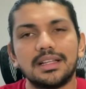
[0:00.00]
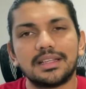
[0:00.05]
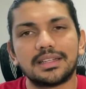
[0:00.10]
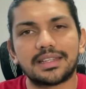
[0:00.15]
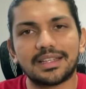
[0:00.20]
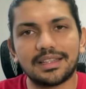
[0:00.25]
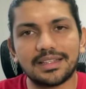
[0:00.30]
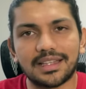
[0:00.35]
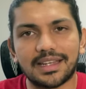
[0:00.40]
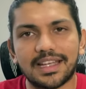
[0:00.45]

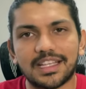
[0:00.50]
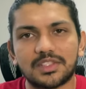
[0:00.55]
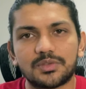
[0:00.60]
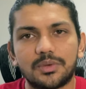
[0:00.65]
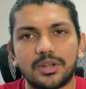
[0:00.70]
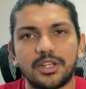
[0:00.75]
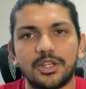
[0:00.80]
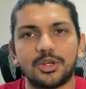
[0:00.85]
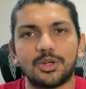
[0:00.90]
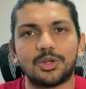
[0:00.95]
Till the next
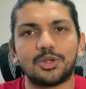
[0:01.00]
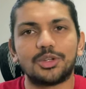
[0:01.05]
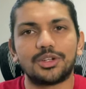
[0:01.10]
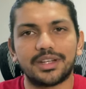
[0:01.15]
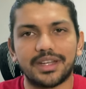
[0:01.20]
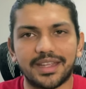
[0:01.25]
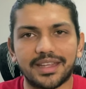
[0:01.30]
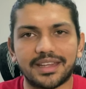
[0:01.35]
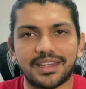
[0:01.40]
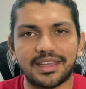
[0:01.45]
video,
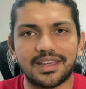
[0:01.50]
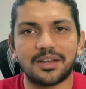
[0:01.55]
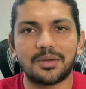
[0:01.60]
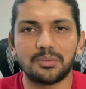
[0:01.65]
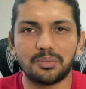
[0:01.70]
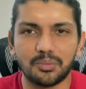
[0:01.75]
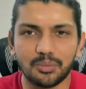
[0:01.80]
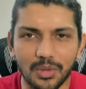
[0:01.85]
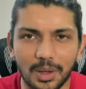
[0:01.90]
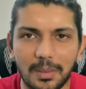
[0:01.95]
take
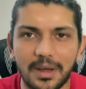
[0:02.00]
care, bye